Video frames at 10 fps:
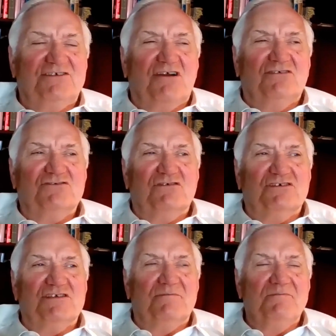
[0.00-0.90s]
Charles
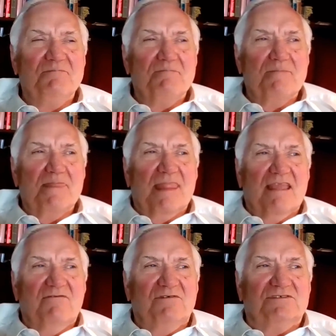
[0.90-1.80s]
Grisham
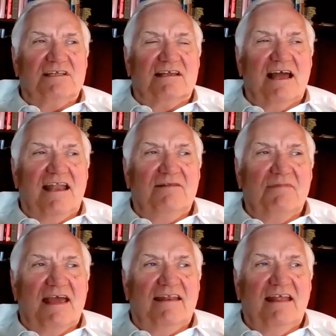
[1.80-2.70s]
was the kind
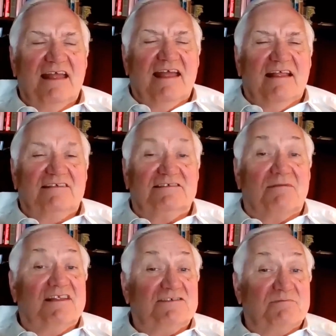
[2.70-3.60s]
of man.
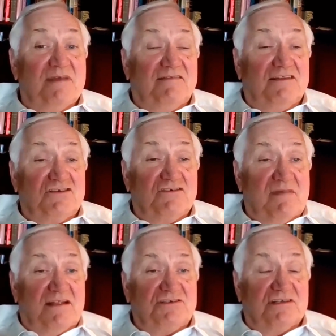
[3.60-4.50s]
Some of these men that you've
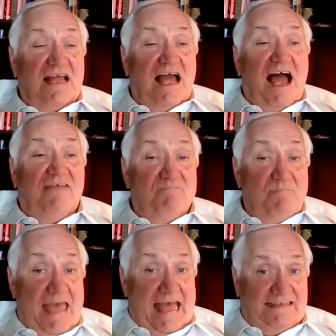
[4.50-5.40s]
mentioned, I've
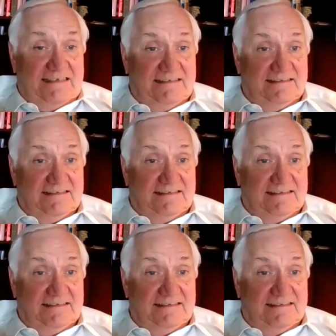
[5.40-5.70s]
met.